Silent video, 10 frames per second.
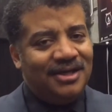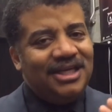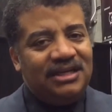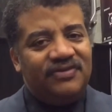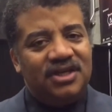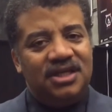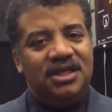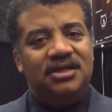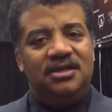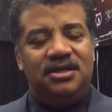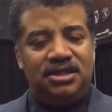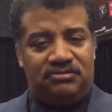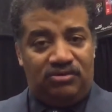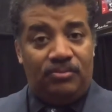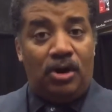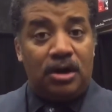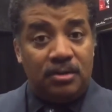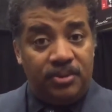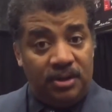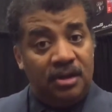even in his
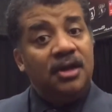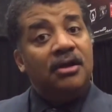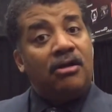remarkable